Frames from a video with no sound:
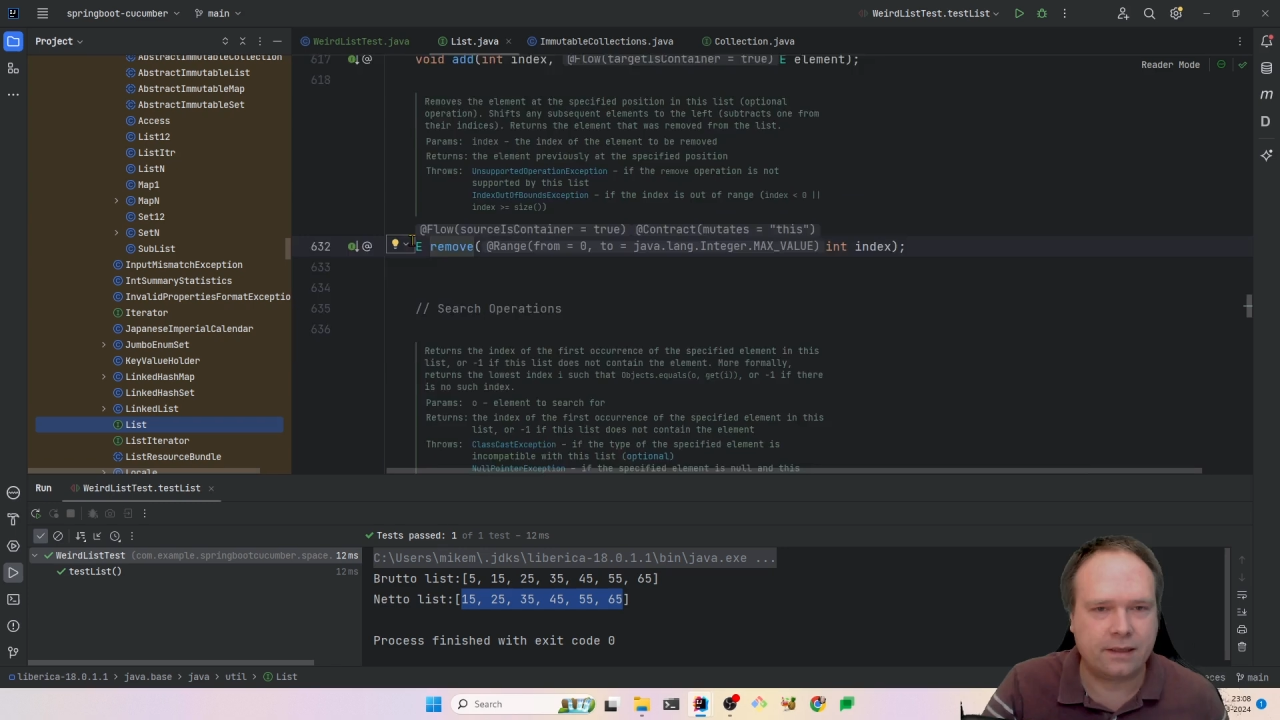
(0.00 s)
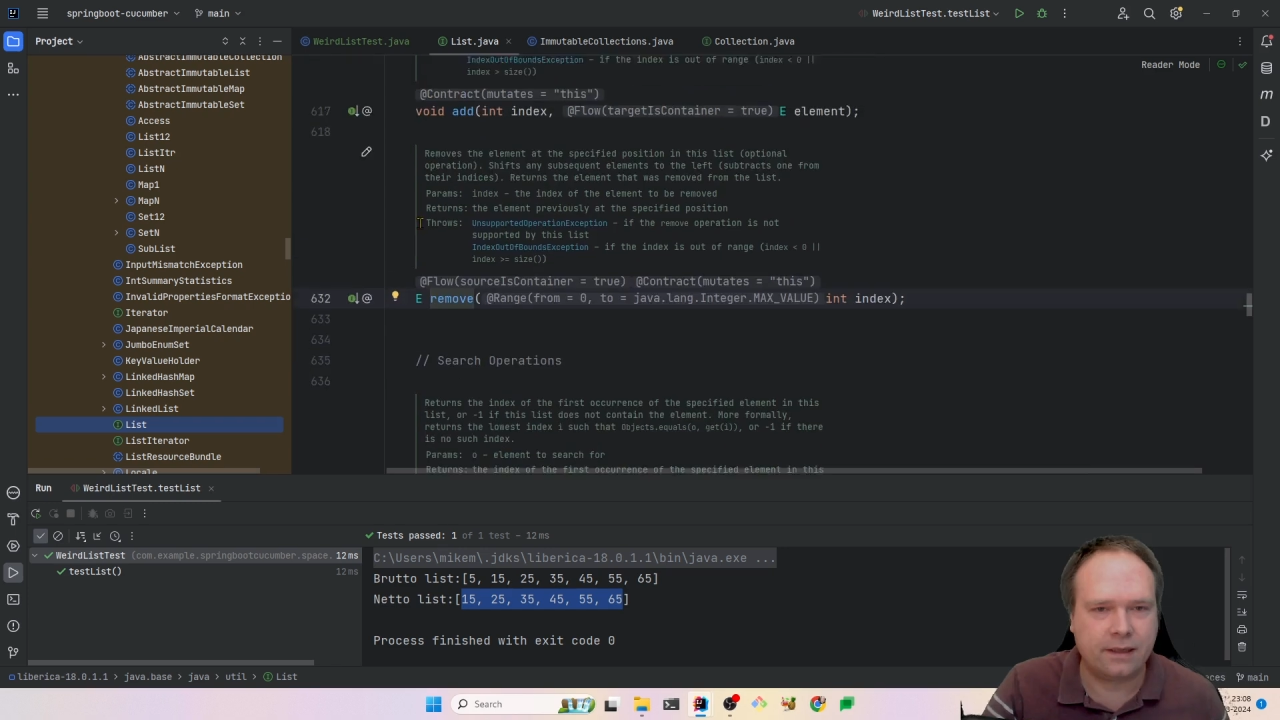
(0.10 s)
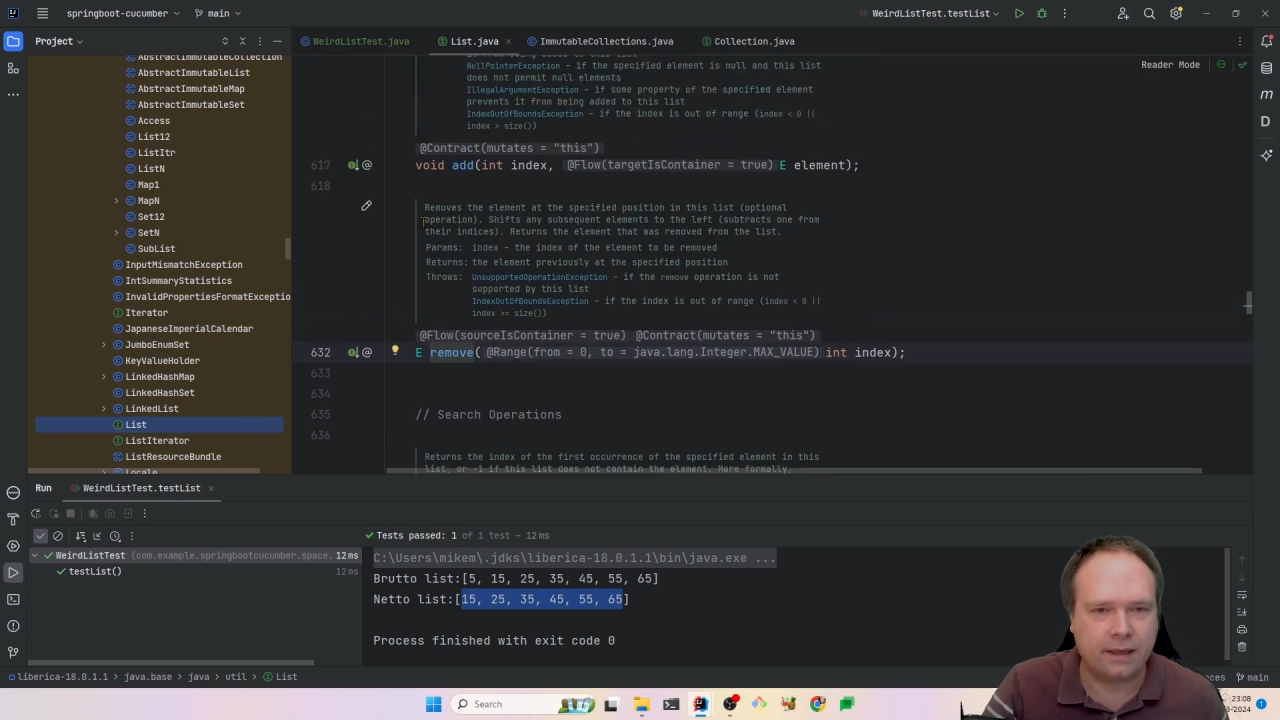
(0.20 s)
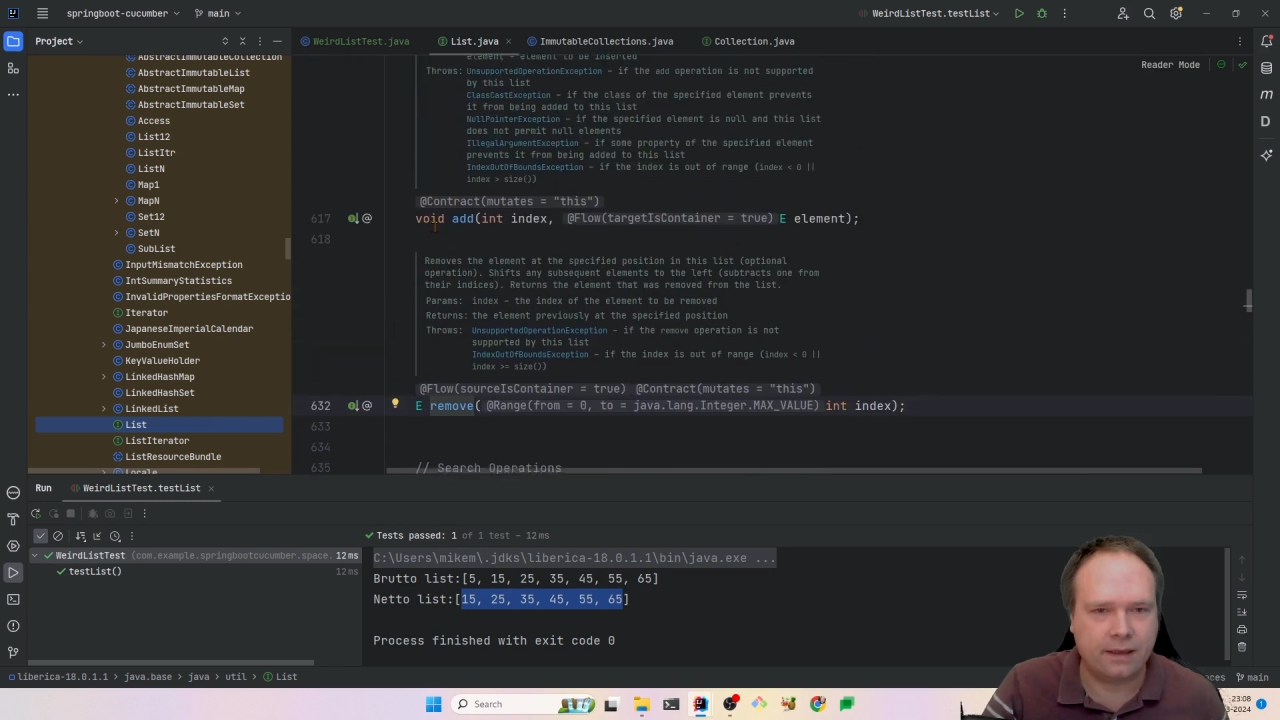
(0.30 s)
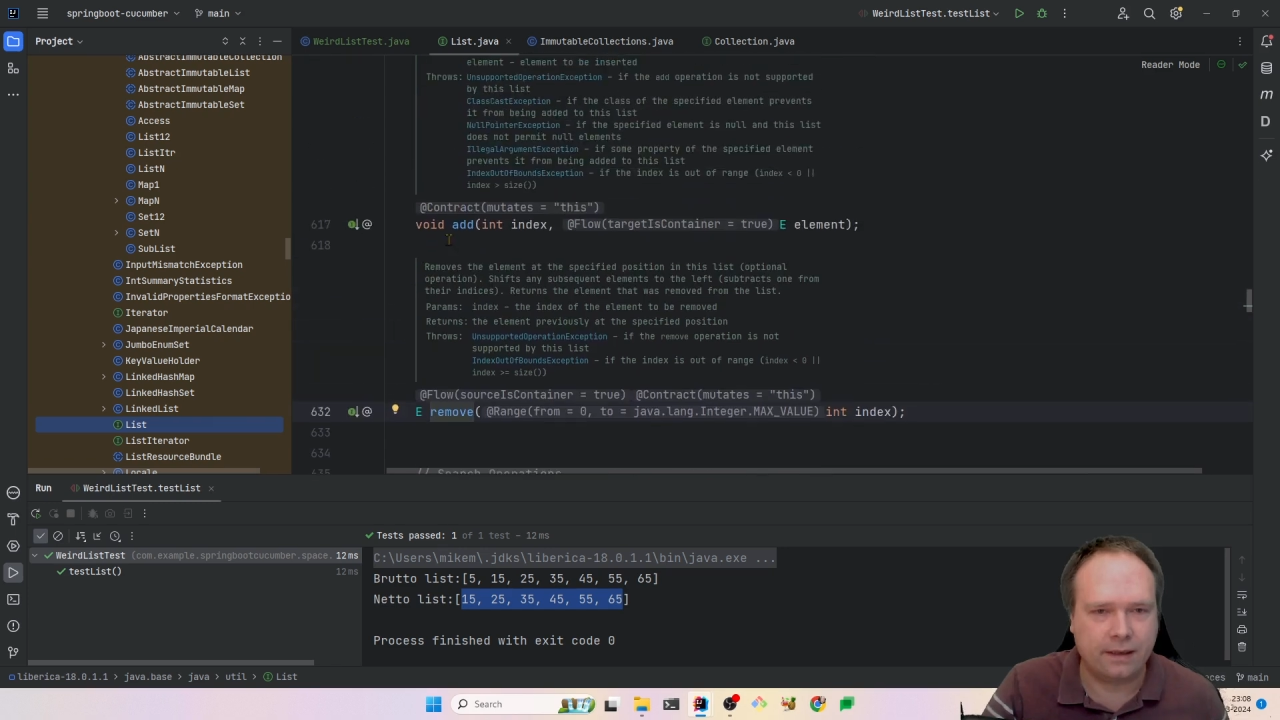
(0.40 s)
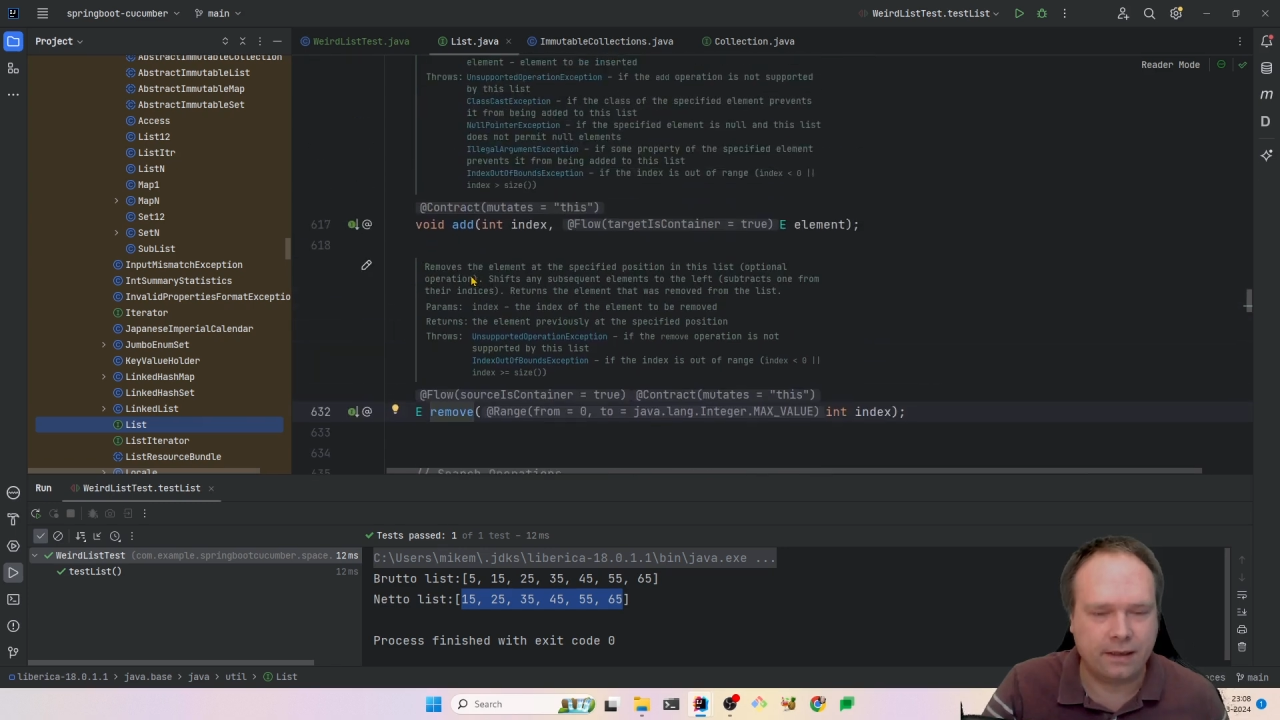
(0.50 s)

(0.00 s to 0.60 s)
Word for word: uh,